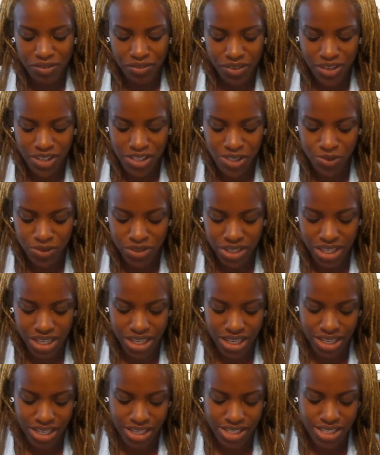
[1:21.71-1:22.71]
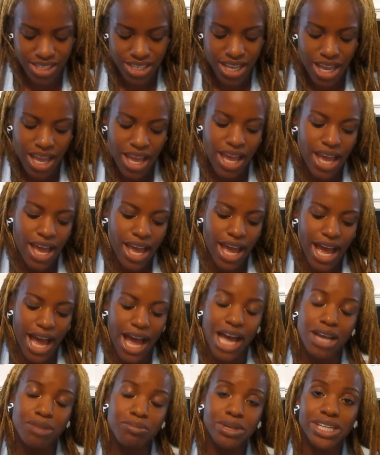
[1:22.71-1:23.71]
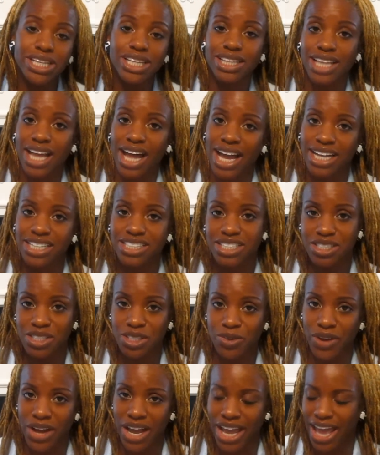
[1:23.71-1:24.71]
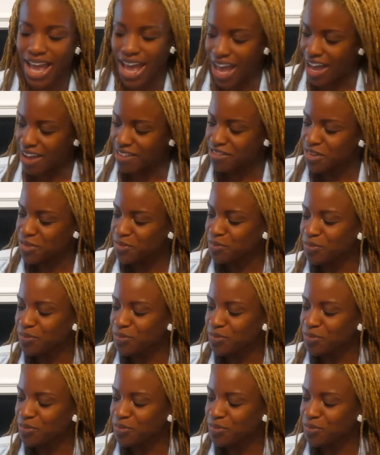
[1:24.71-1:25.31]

First one is, how many locks do I have?